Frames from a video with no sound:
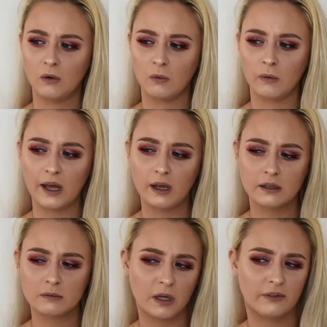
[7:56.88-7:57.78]
where
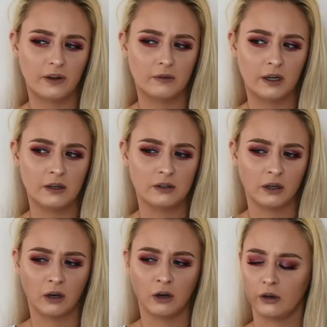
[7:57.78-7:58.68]
has my
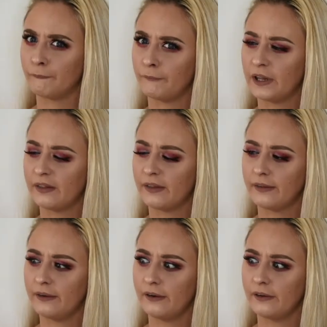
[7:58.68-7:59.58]
foundation gone? It's
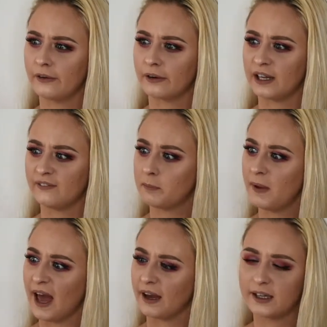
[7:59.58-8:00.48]
in here, give it
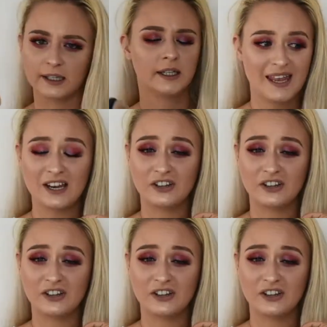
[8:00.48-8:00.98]
back. It